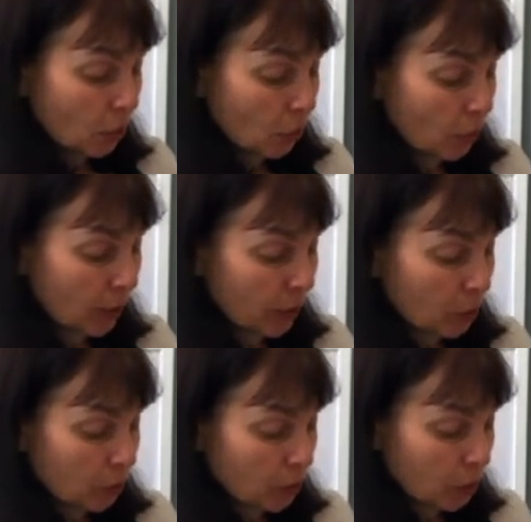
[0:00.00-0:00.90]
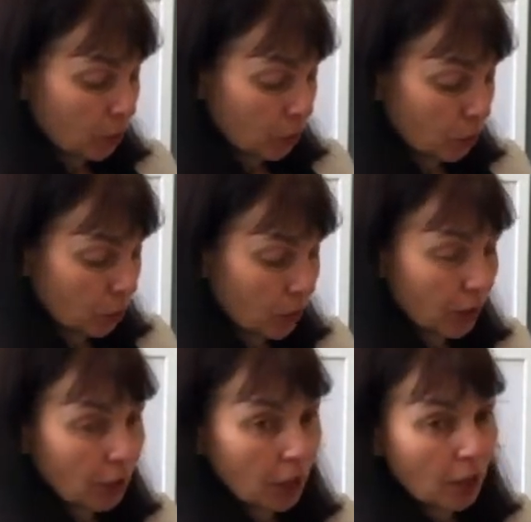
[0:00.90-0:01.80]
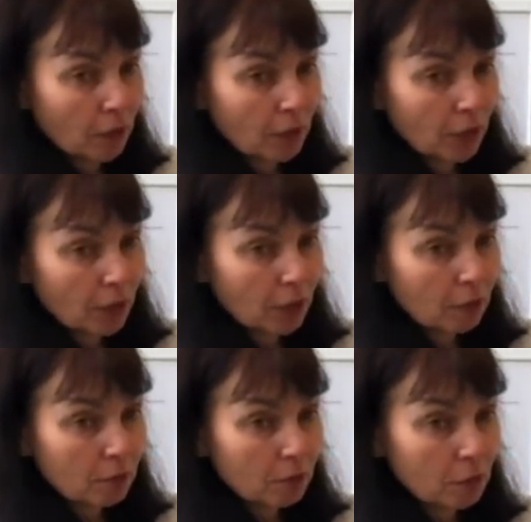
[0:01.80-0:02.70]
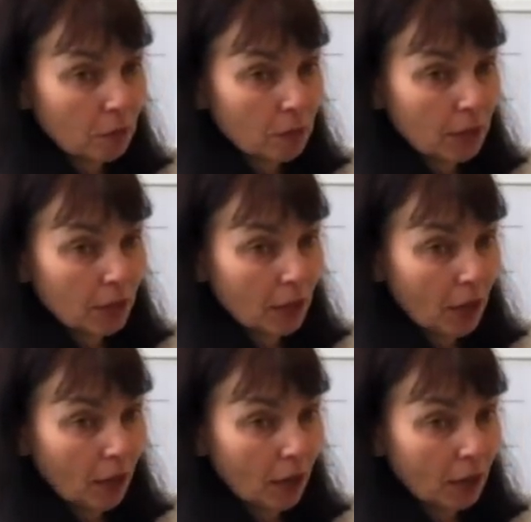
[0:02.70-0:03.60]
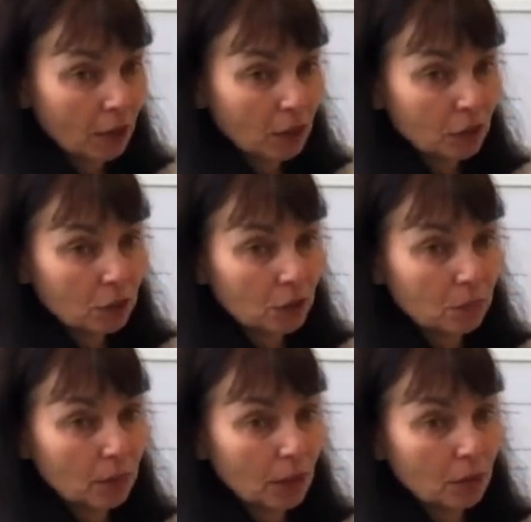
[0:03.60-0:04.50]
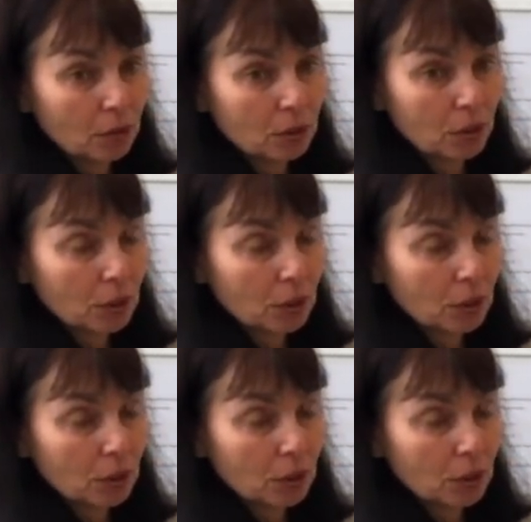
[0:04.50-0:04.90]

will correspond to the area from the ankle to about